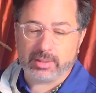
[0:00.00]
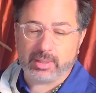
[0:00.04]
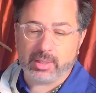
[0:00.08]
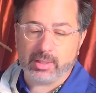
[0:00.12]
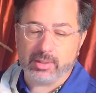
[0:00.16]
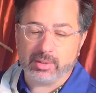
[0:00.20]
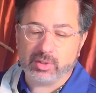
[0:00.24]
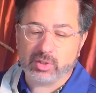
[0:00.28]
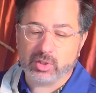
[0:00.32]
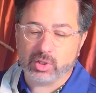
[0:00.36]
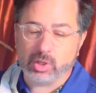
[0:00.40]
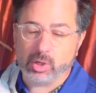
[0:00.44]
And
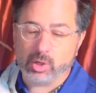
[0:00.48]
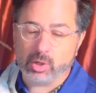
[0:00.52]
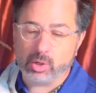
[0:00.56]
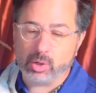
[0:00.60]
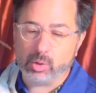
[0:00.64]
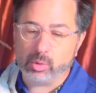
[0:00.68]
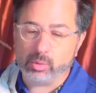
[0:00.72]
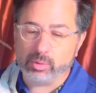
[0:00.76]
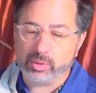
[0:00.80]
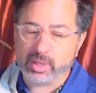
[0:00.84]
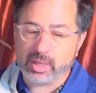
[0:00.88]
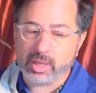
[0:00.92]
so
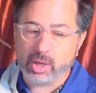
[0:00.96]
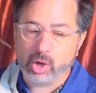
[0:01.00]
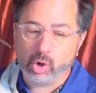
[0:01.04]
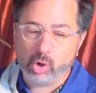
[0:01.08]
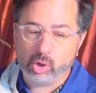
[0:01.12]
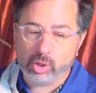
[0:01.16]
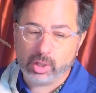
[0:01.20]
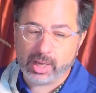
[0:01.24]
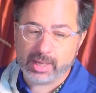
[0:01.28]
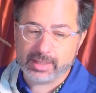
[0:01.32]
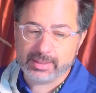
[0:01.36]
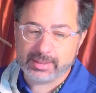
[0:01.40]
the whole
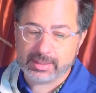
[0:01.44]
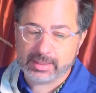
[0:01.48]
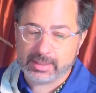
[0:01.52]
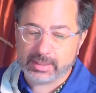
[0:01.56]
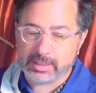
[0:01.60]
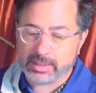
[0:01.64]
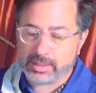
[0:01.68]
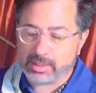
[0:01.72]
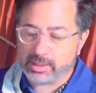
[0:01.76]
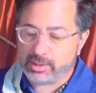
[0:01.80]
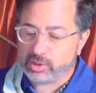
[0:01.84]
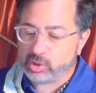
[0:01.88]
idea
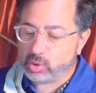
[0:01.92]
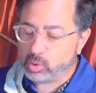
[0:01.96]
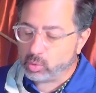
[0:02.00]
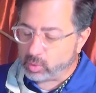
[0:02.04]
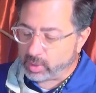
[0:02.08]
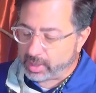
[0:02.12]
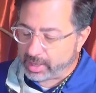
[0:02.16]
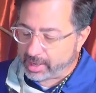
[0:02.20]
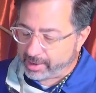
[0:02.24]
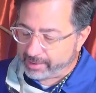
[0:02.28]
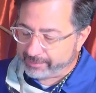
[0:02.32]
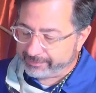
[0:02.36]
is
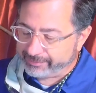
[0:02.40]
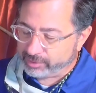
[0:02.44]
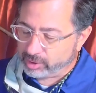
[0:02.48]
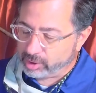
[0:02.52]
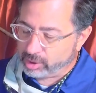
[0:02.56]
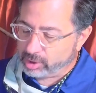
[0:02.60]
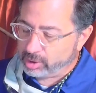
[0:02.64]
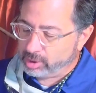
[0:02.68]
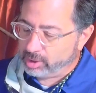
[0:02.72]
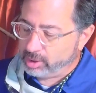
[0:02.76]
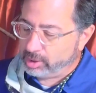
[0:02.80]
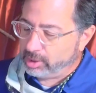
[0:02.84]

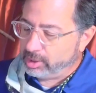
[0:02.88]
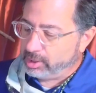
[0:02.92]
whoever